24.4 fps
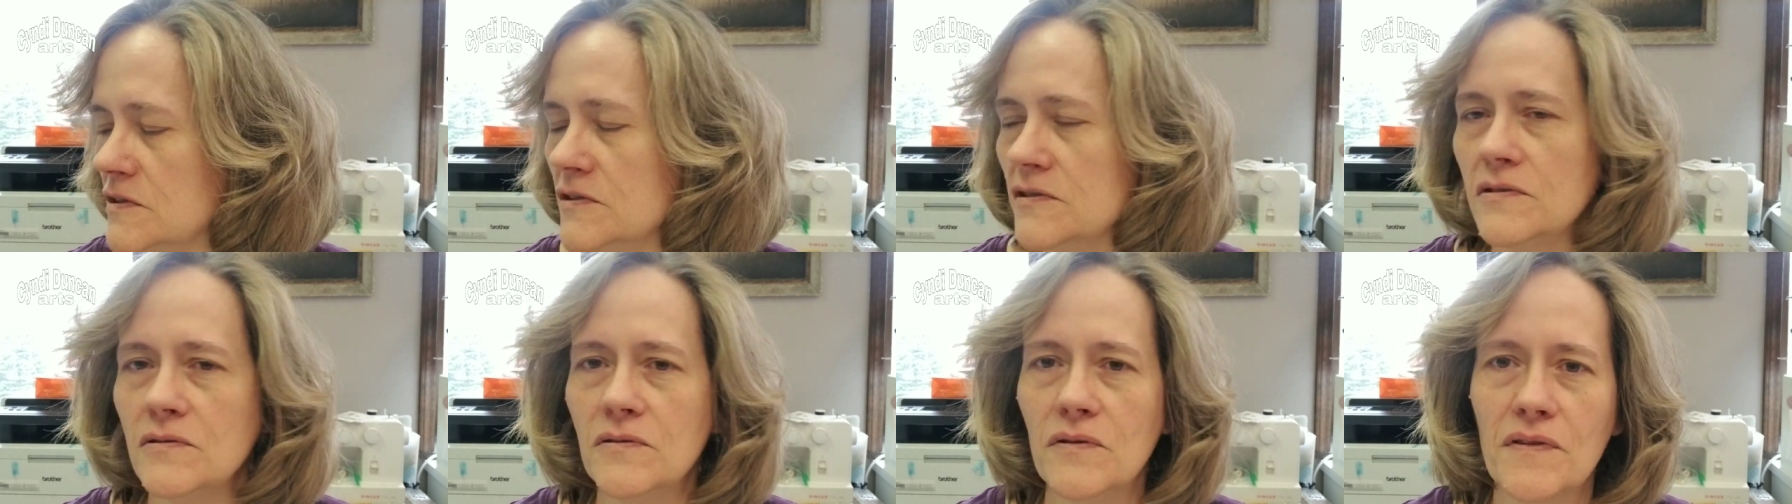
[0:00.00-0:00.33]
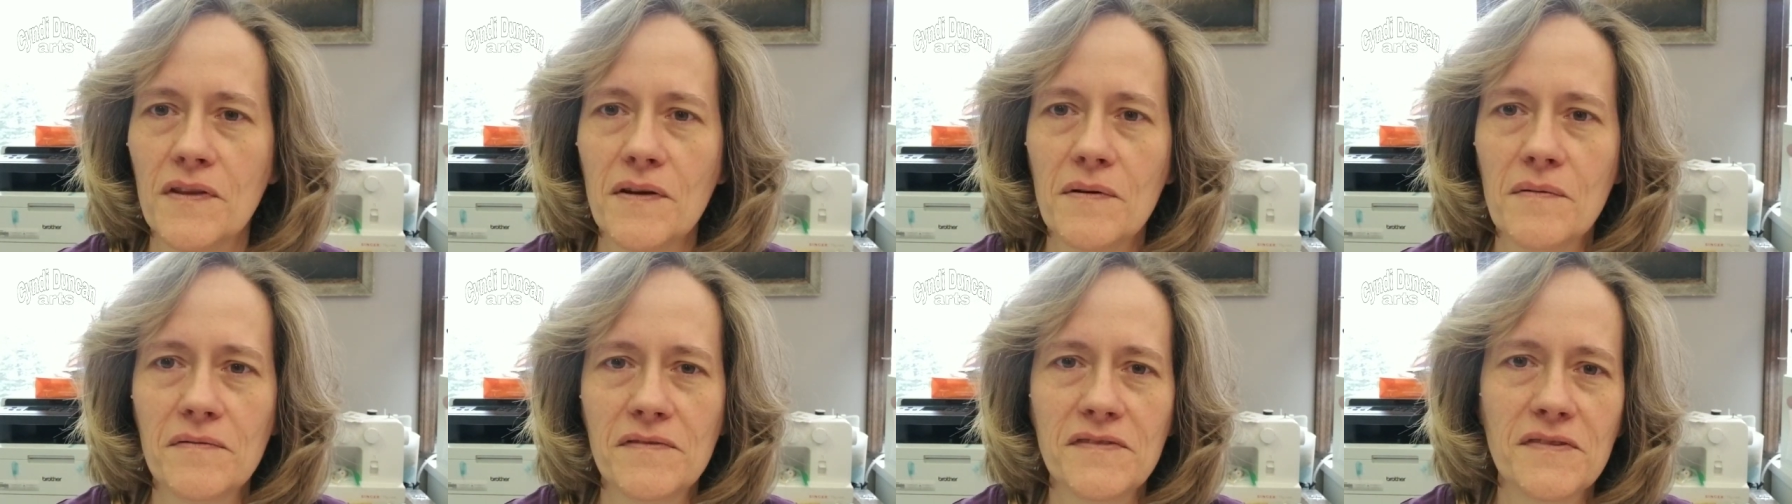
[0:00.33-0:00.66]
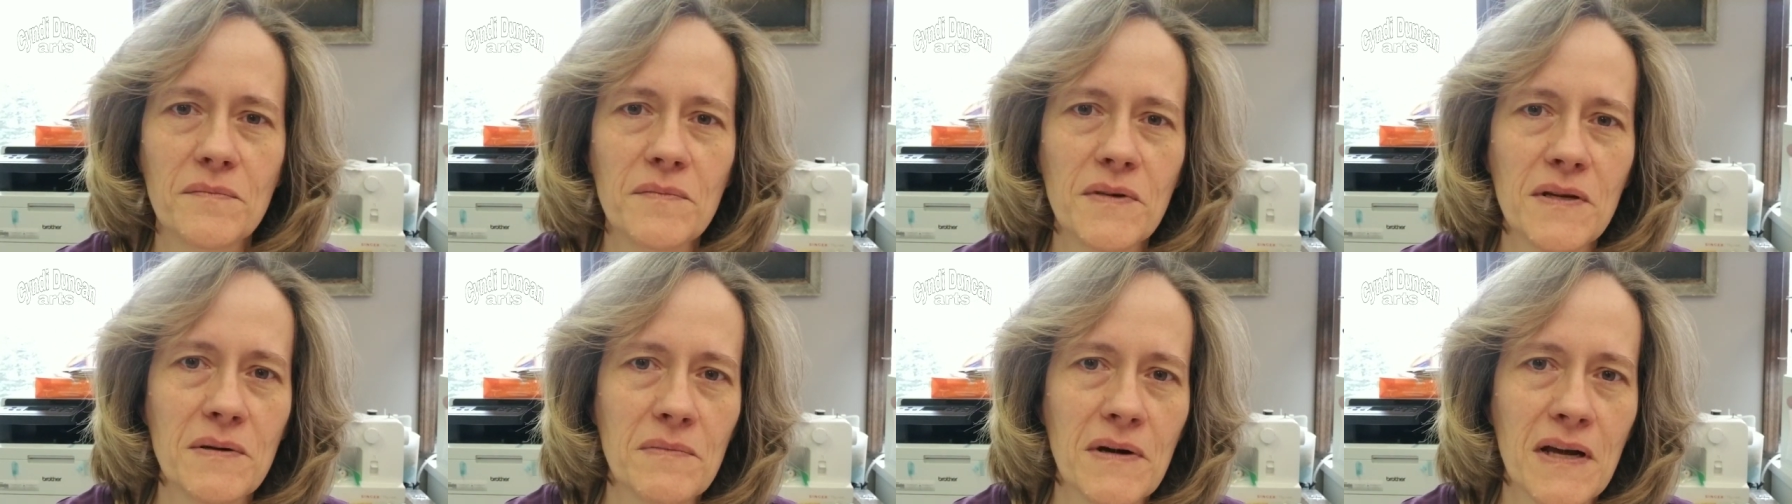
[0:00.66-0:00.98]
to that
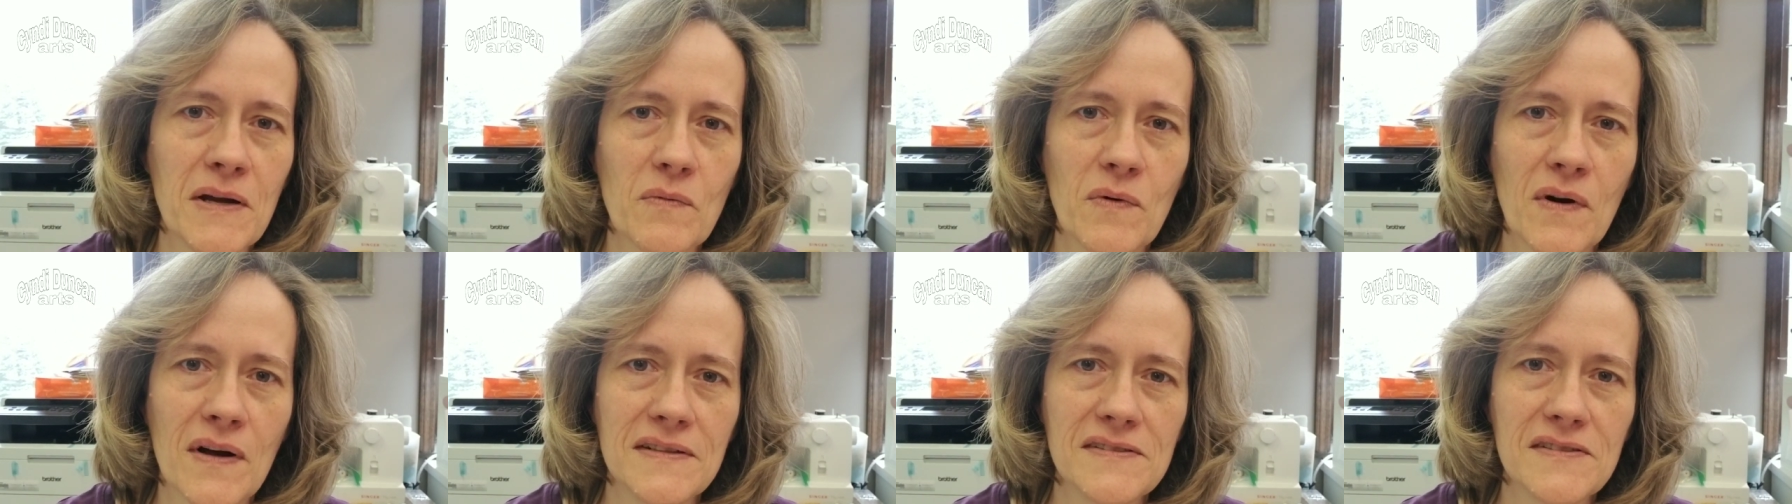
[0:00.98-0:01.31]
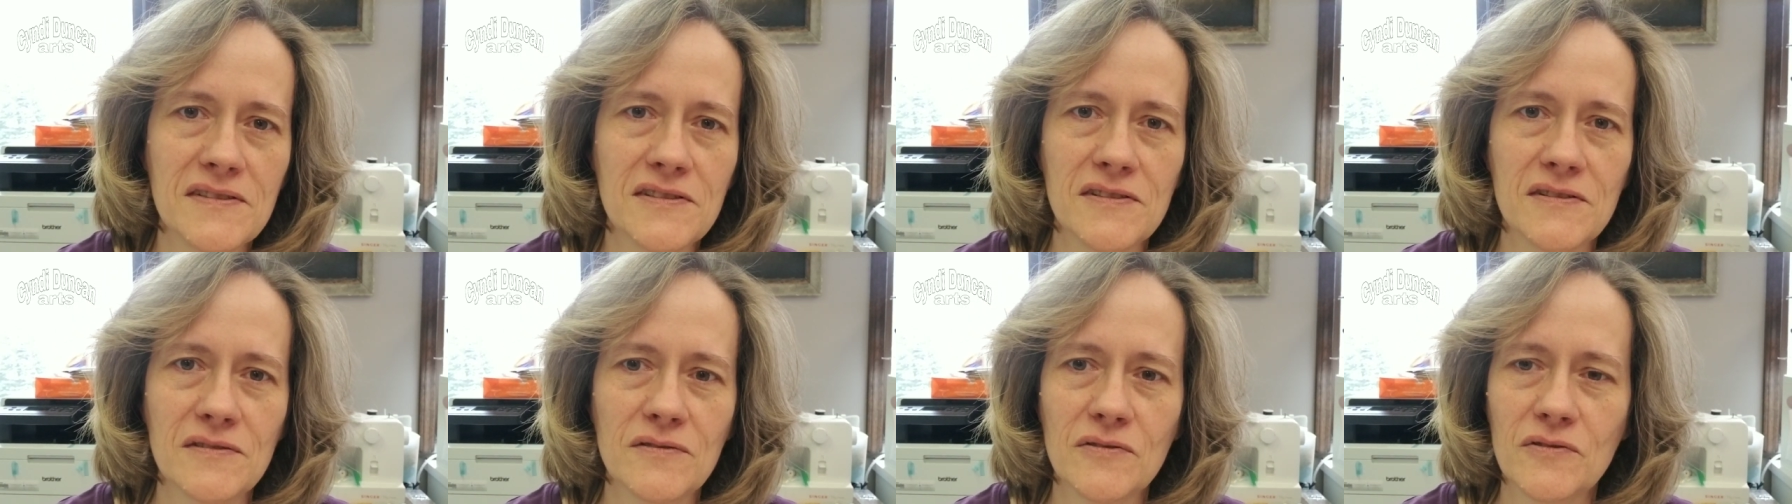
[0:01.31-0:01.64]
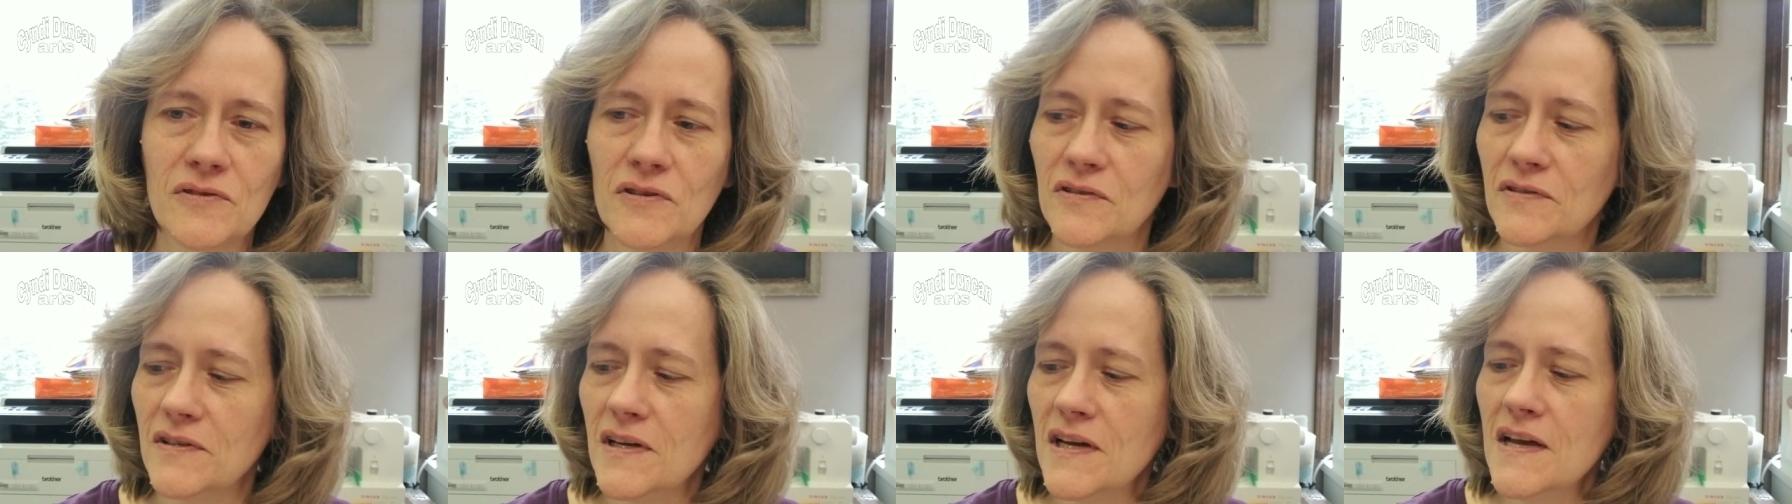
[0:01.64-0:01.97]
somebody might want to
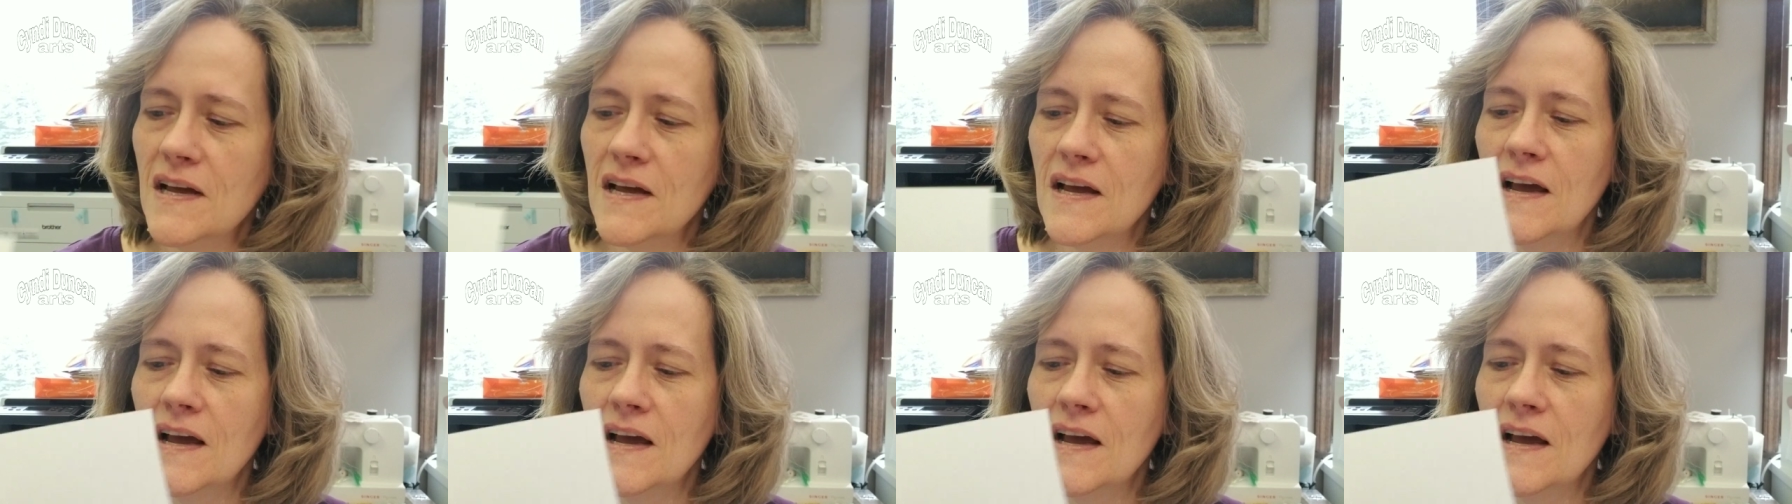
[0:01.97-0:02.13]
learn?